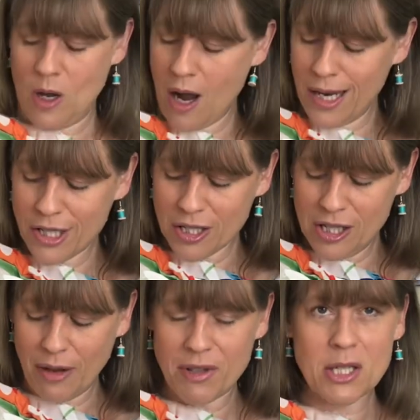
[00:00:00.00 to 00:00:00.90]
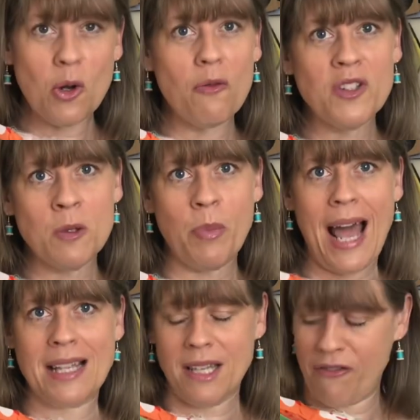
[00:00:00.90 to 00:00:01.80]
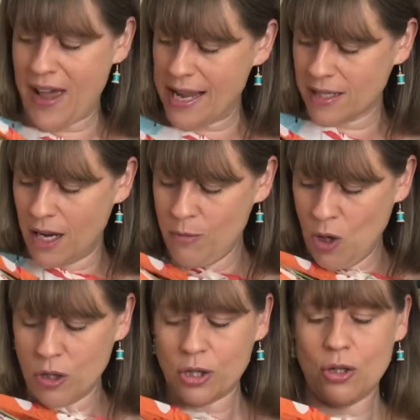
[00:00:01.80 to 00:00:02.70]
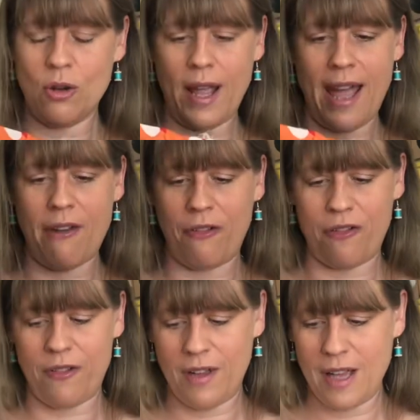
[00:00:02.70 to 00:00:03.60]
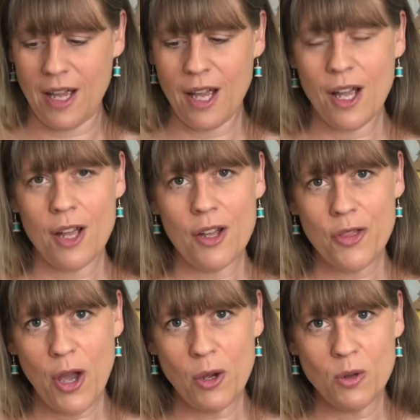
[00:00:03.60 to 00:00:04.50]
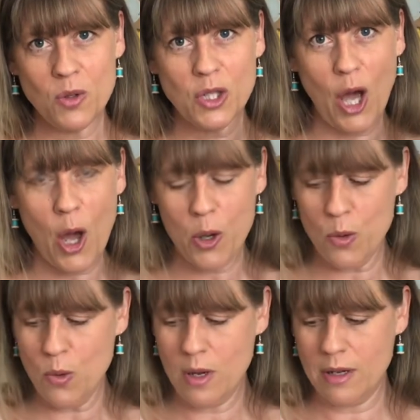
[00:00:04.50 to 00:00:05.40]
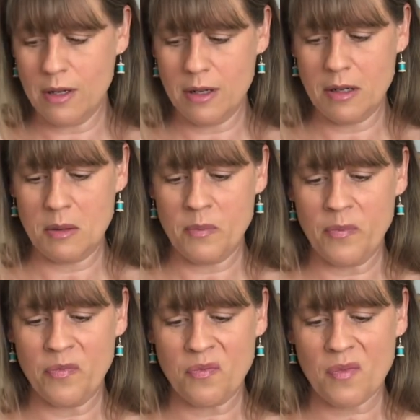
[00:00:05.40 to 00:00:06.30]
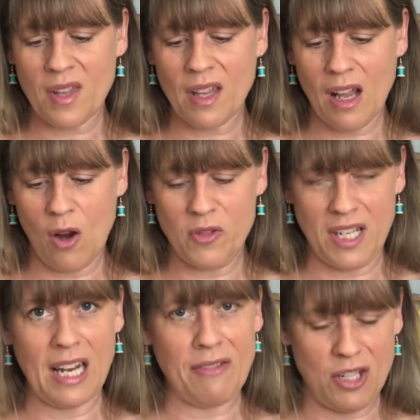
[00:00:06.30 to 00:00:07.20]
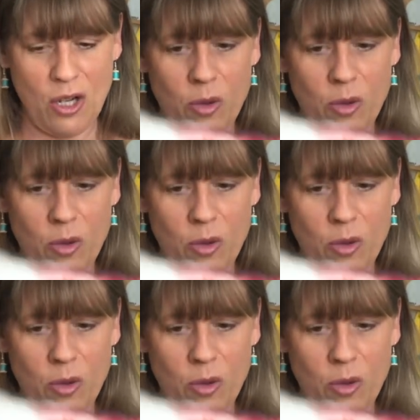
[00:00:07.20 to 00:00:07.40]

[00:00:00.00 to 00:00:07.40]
I just love this sort of splat effect. I'm not sure if those go, obviously I'll have to look